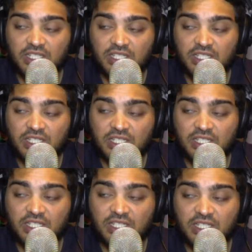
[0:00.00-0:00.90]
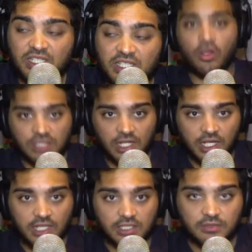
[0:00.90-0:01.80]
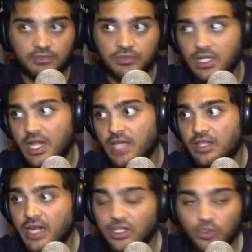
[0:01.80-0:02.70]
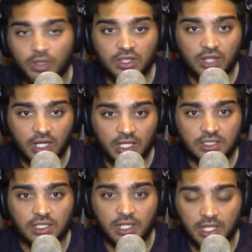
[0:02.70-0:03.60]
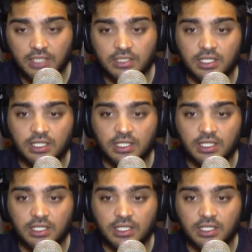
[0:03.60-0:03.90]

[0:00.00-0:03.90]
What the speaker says: And I think that the Colts leagues, like the under-23s leagues,